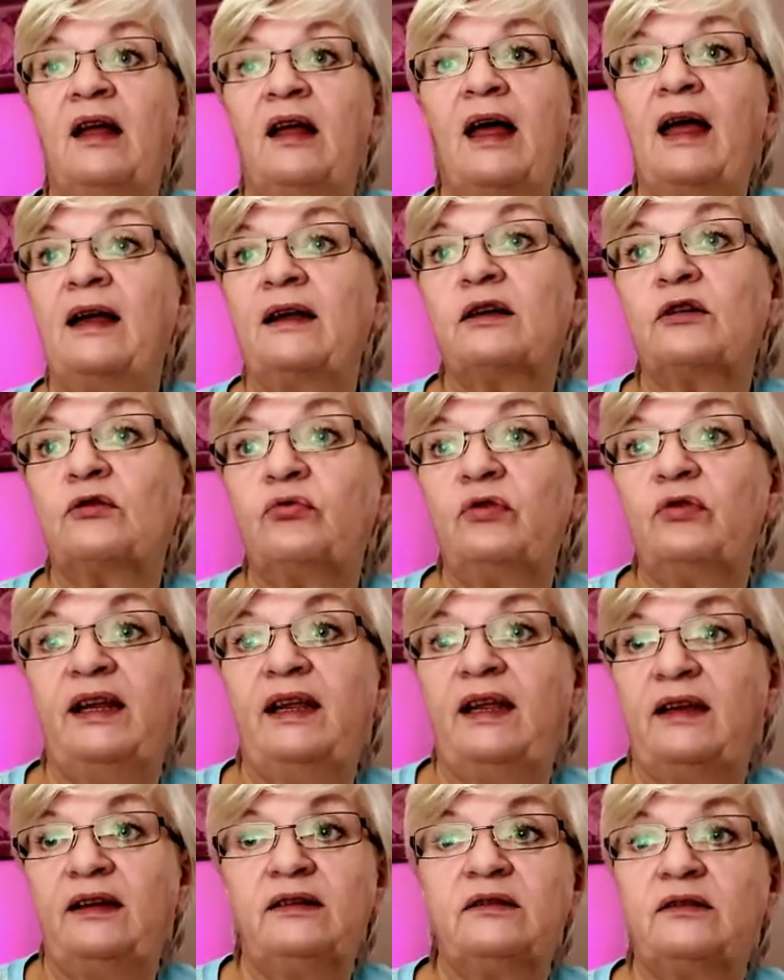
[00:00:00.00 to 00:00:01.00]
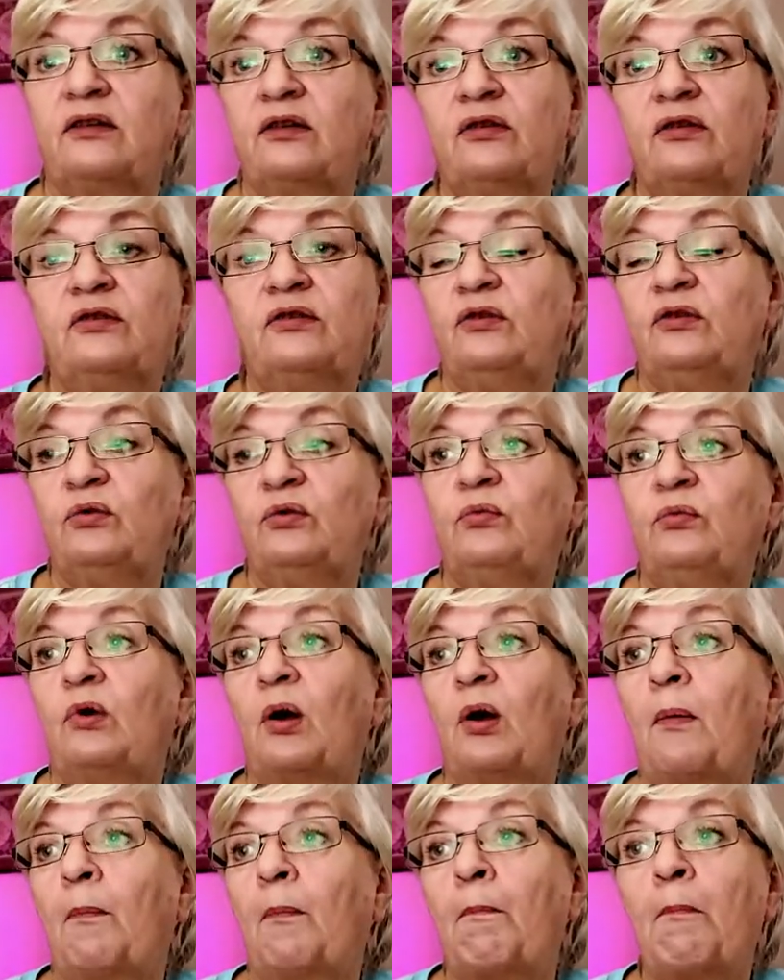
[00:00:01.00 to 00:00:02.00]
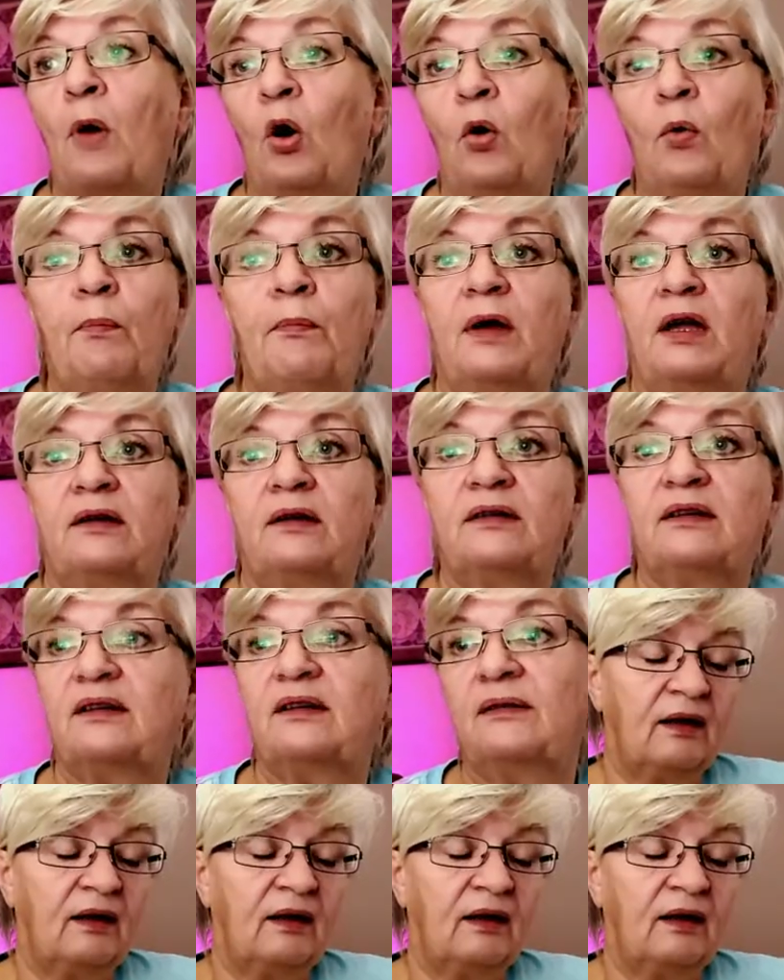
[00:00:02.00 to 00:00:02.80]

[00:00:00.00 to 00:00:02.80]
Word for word: and create a new moment.